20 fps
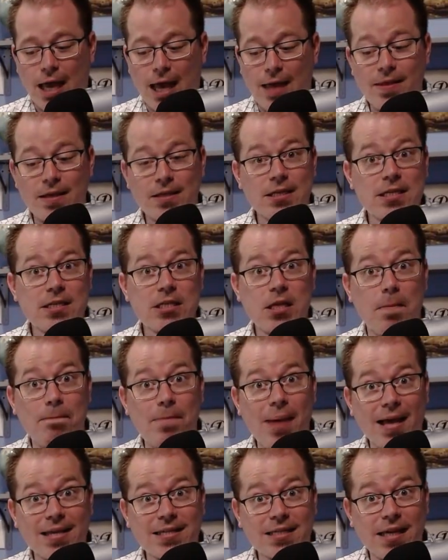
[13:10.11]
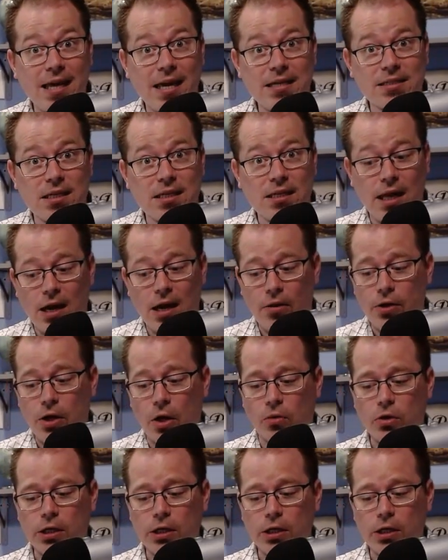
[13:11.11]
And this is the best case scenario.